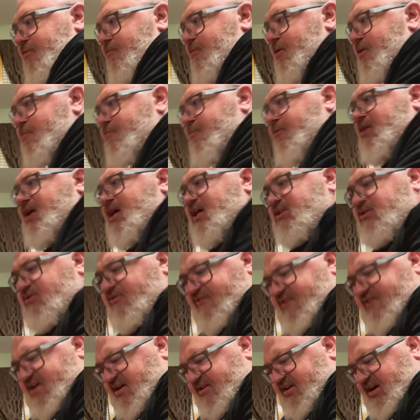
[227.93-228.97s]
people, as you
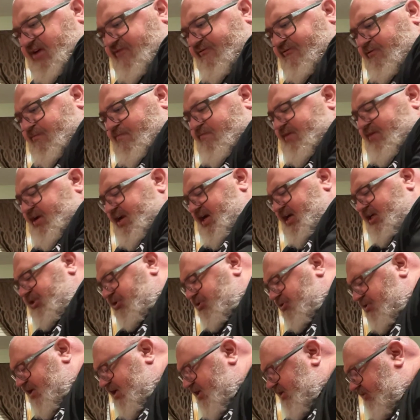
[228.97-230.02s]
found out from
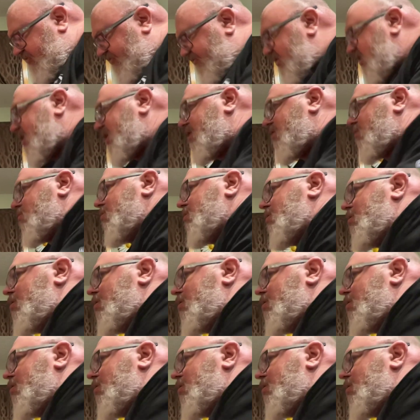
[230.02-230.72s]
yesterday's video.